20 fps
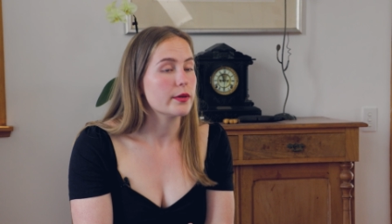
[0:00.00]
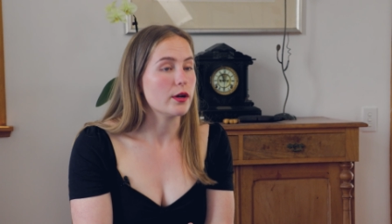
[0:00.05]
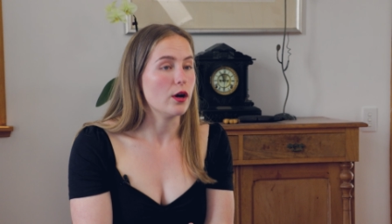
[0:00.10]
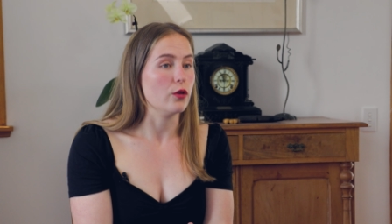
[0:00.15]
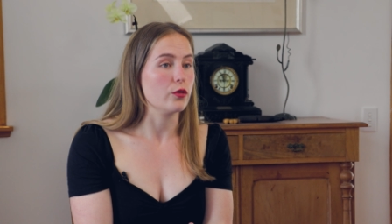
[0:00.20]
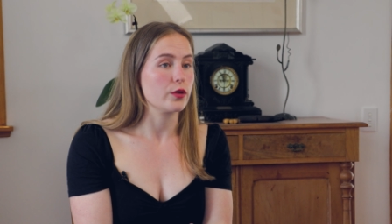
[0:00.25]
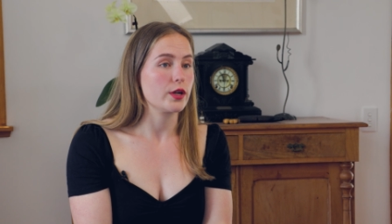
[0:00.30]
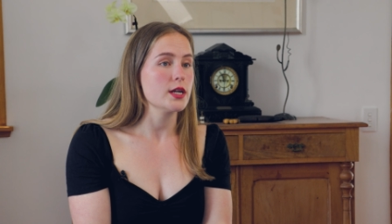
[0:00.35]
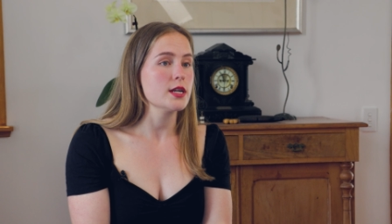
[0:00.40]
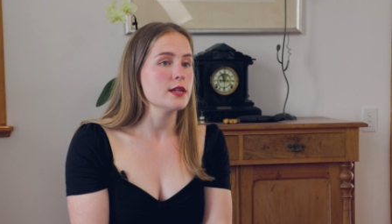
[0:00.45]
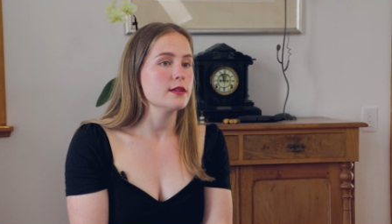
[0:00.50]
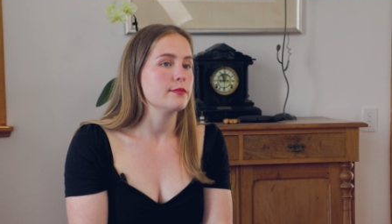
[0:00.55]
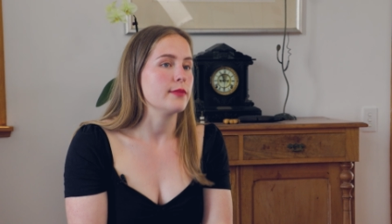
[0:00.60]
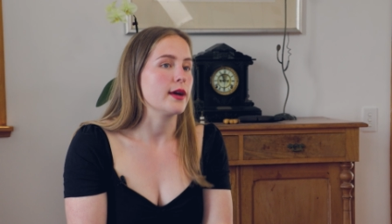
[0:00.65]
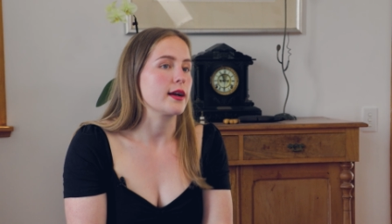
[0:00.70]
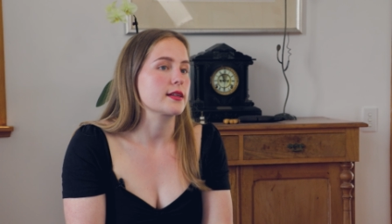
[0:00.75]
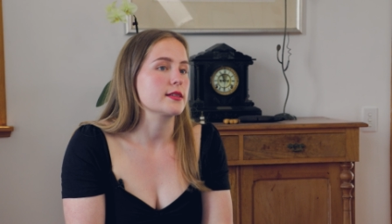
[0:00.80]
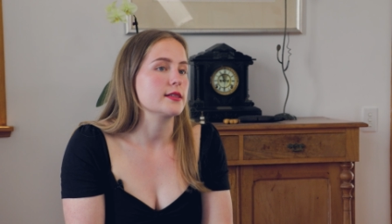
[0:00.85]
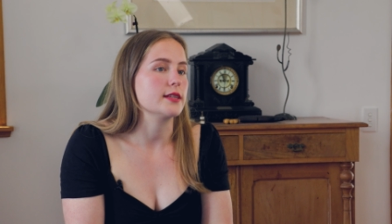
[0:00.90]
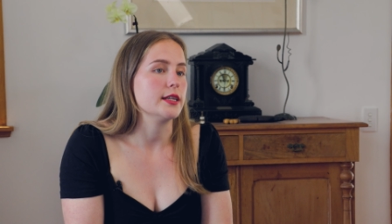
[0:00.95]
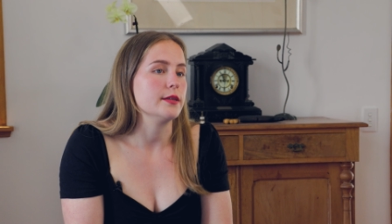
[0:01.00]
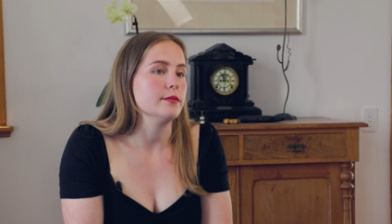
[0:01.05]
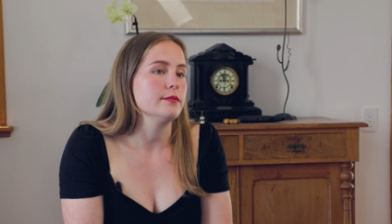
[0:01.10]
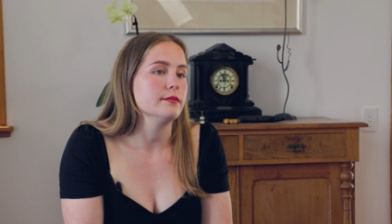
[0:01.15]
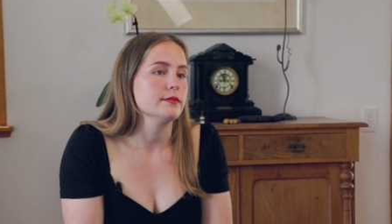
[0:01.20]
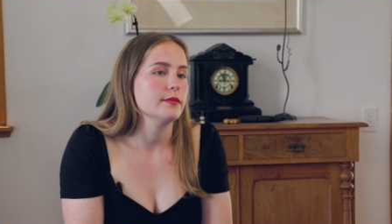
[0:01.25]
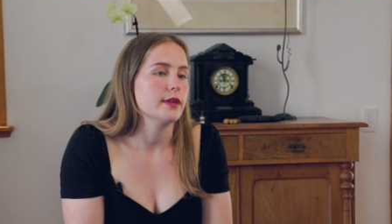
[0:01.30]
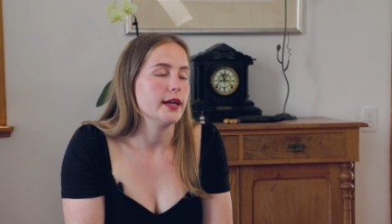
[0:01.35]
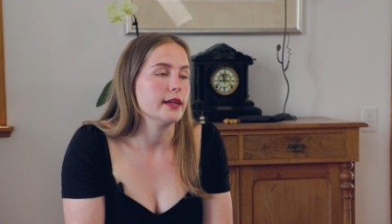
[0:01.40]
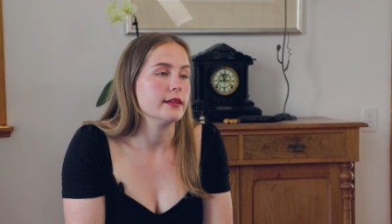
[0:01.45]
a bit older, Maxime,
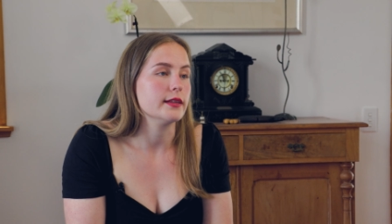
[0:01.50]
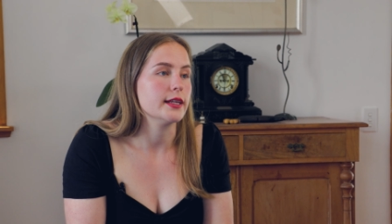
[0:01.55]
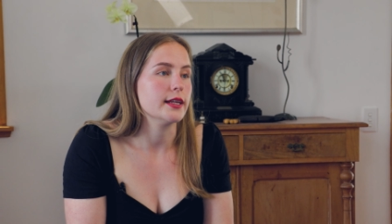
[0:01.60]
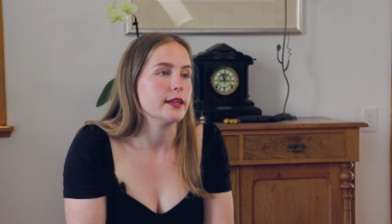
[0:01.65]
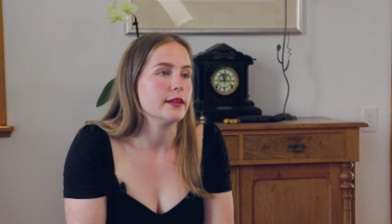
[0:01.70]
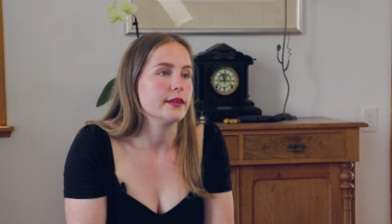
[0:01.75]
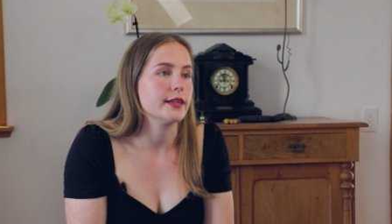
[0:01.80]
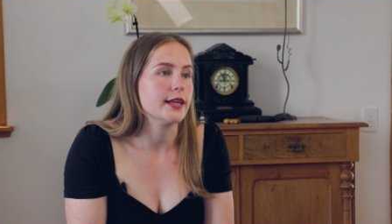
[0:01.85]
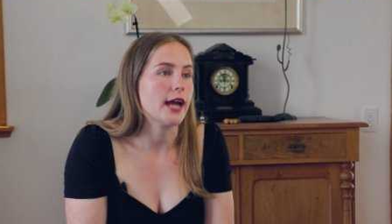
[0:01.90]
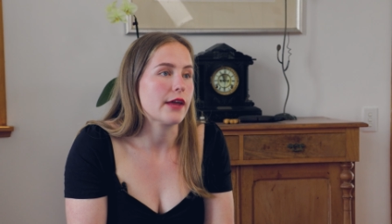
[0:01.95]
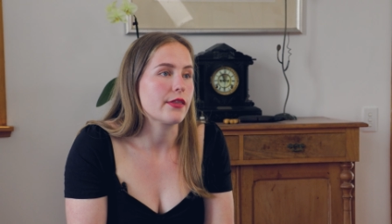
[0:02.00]
and then the